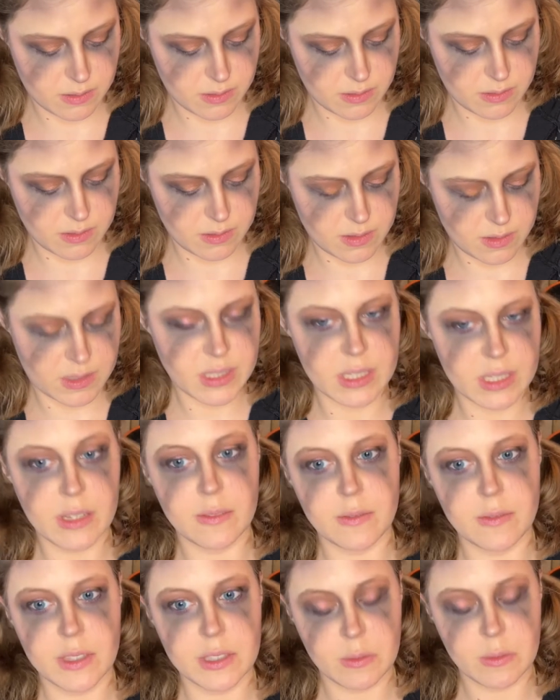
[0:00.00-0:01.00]
Let's see if
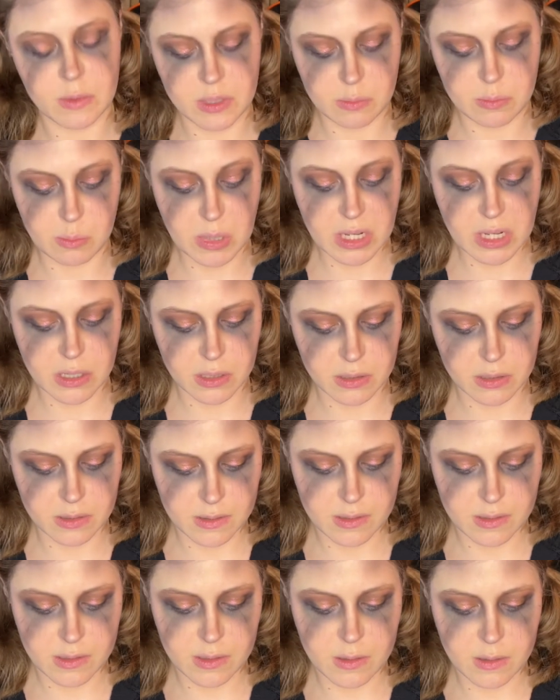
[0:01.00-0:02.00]
this one's better.
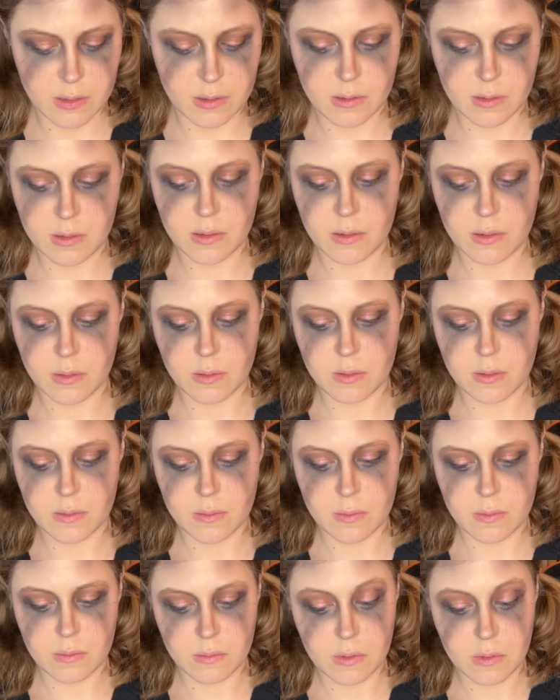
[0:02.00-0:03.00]

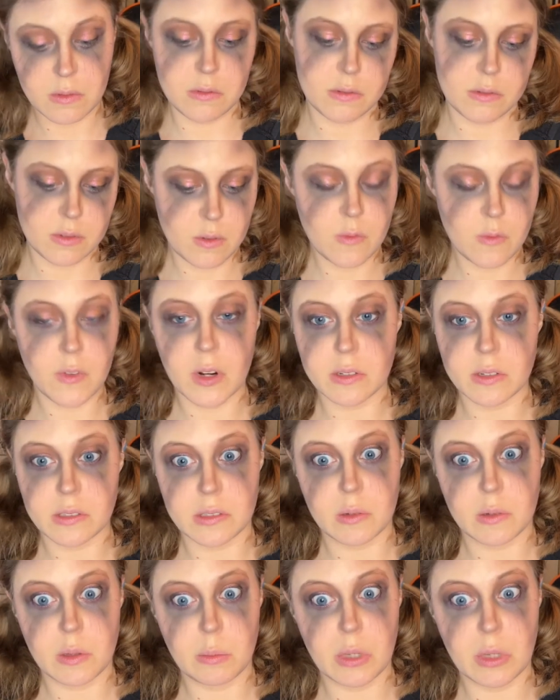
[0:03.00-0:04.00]
Oh, so far it's
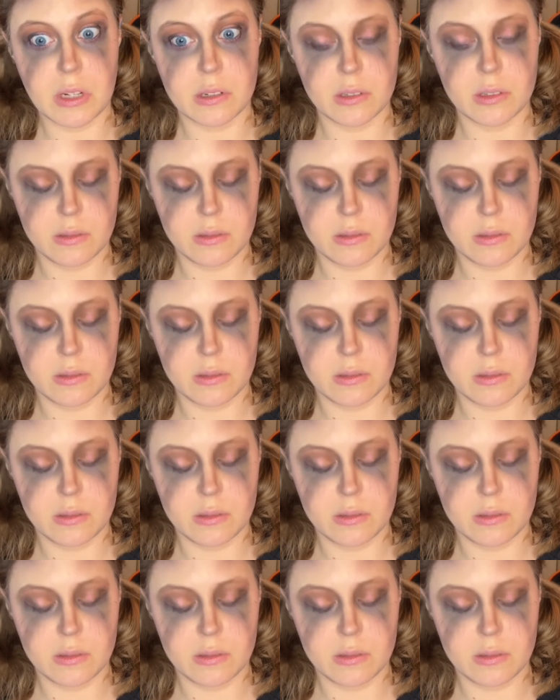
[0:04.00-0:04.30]
doing better.